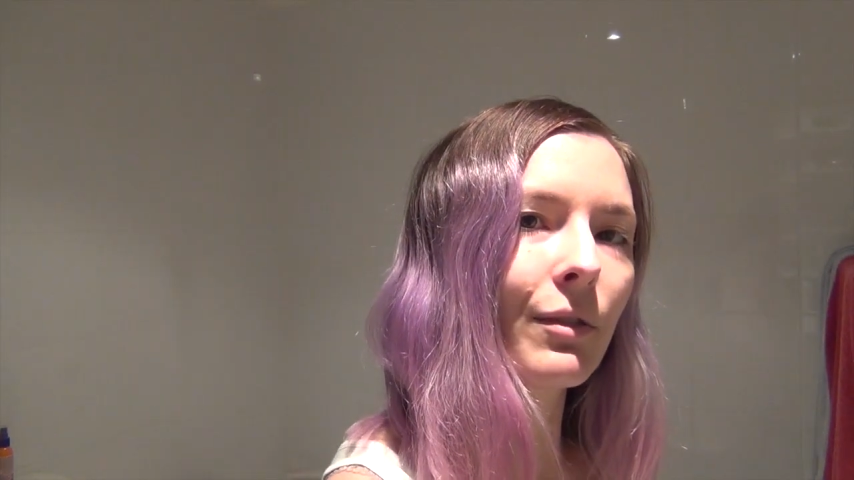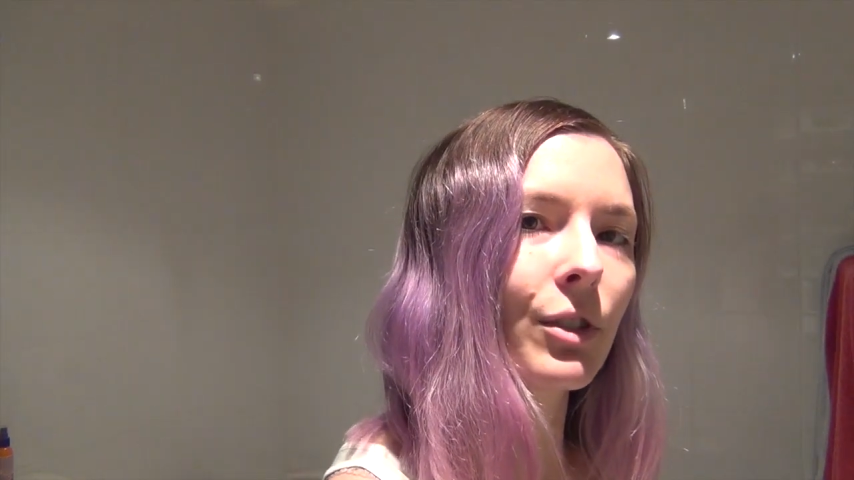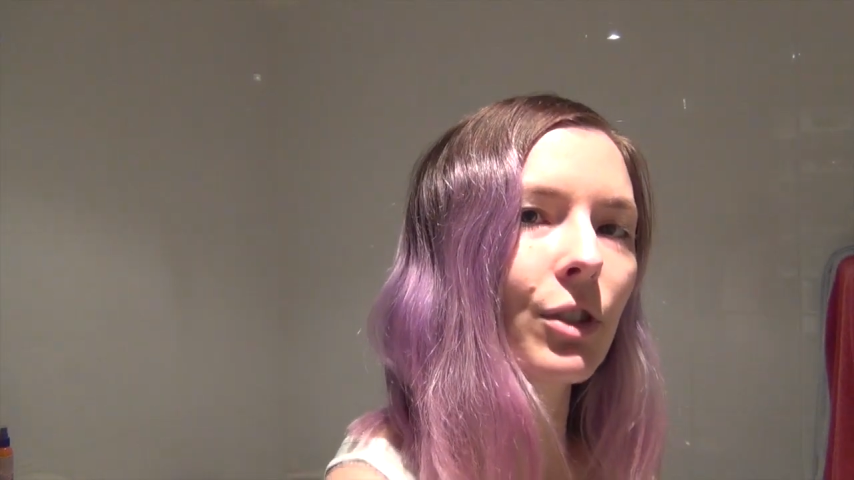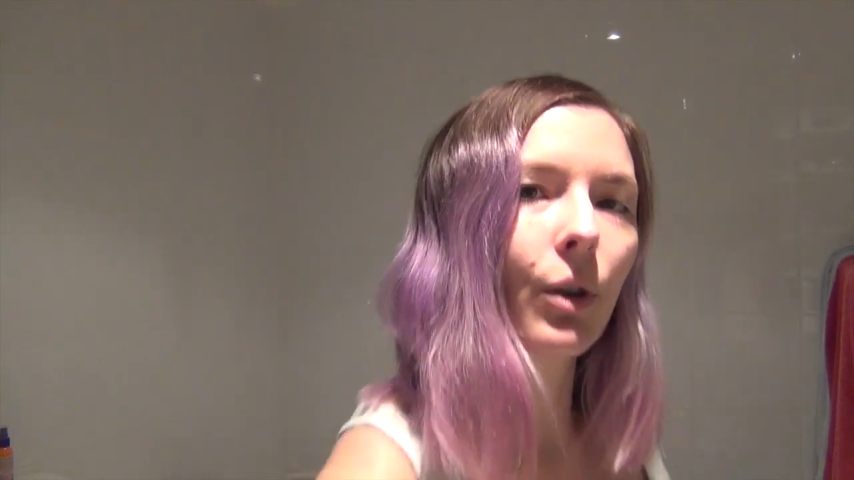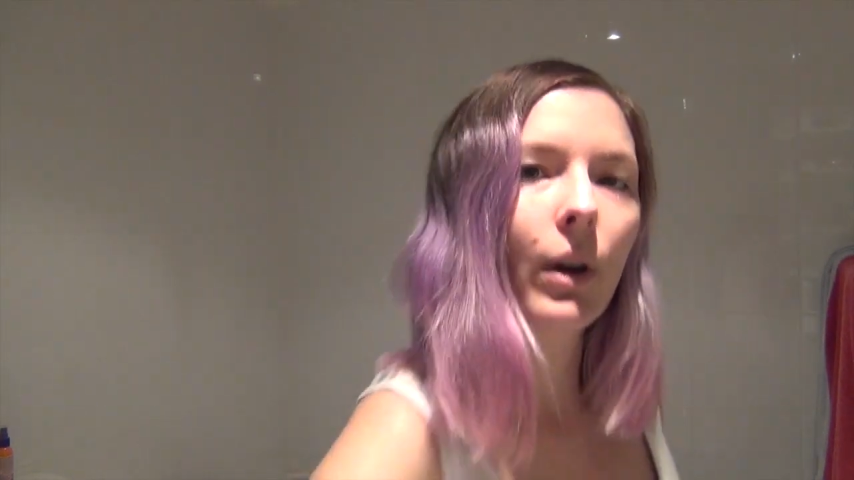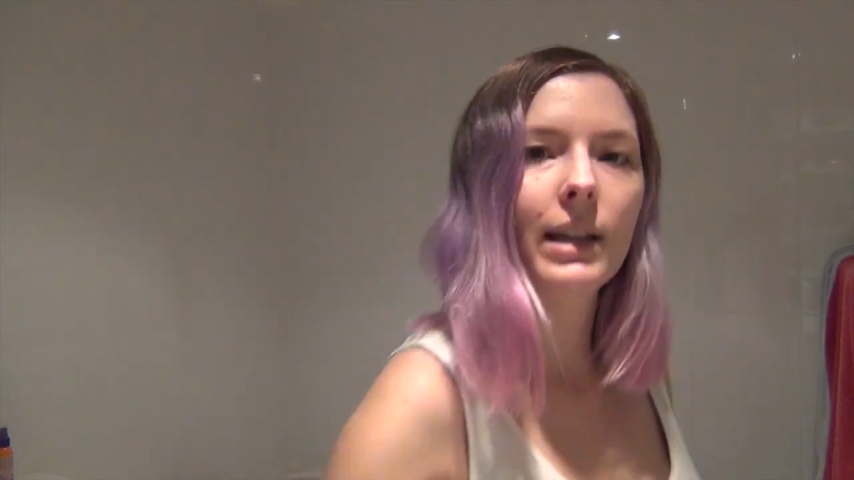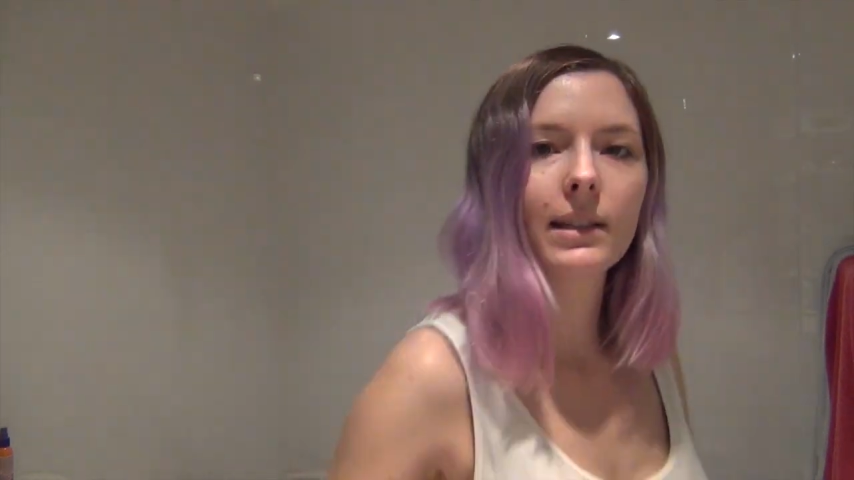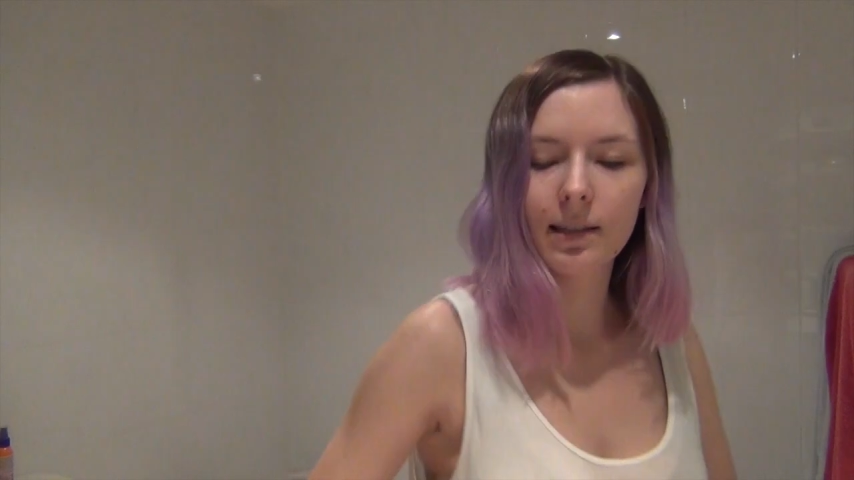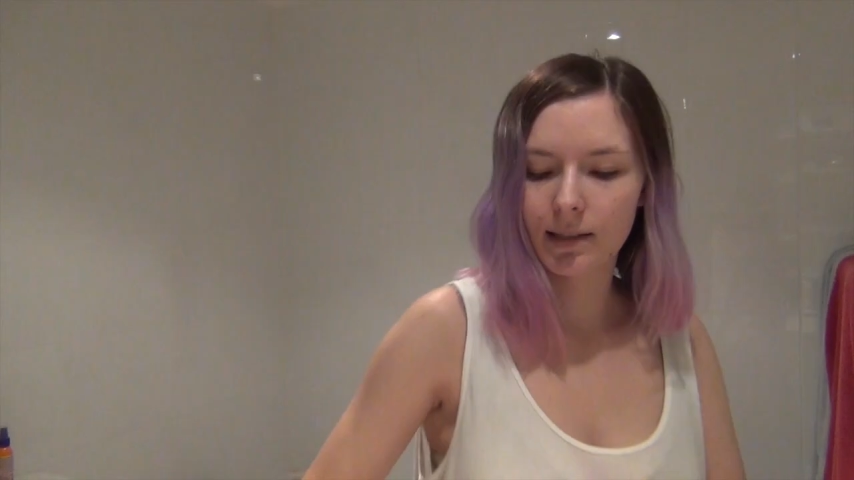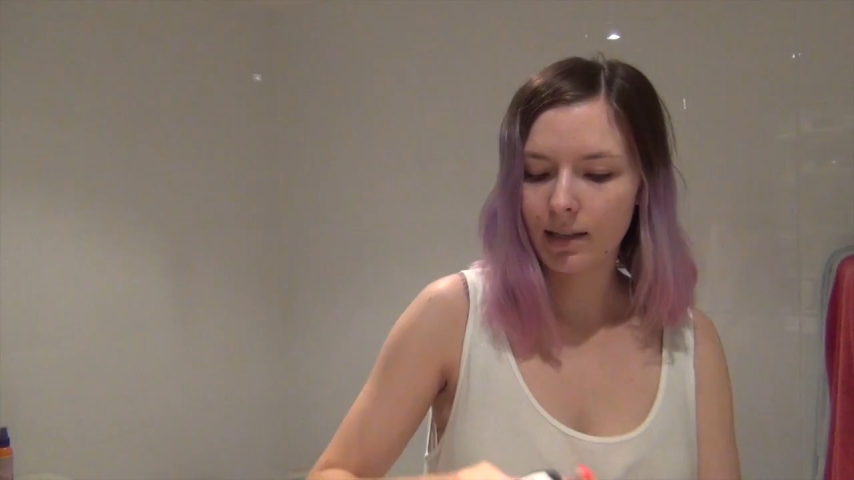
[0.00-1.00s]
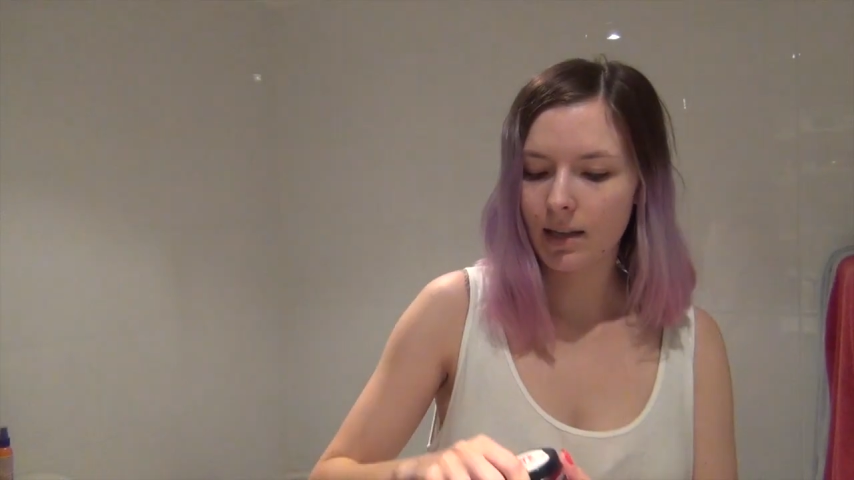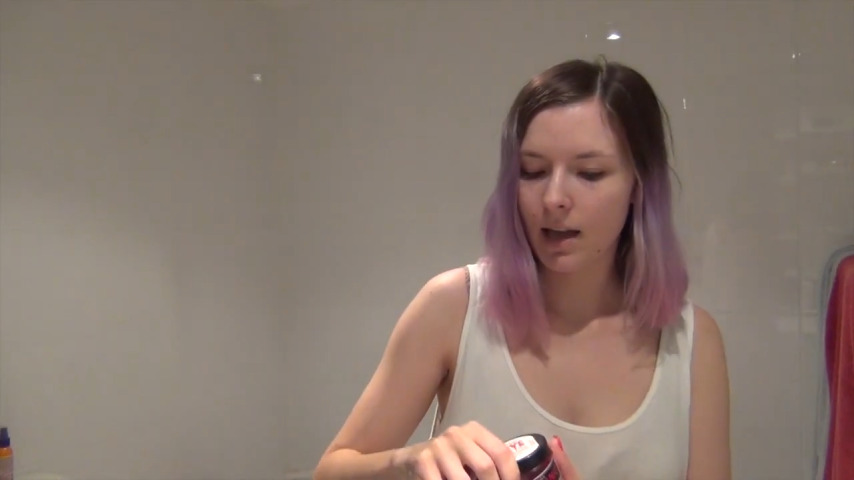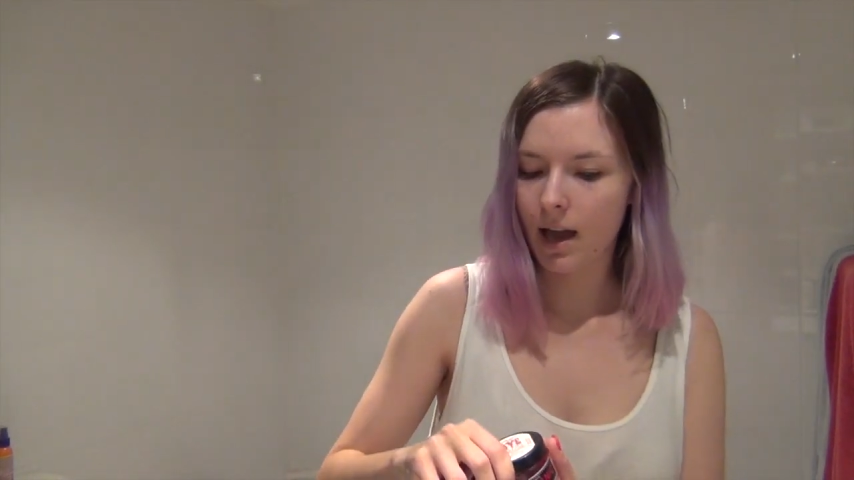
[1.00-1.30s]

of choice.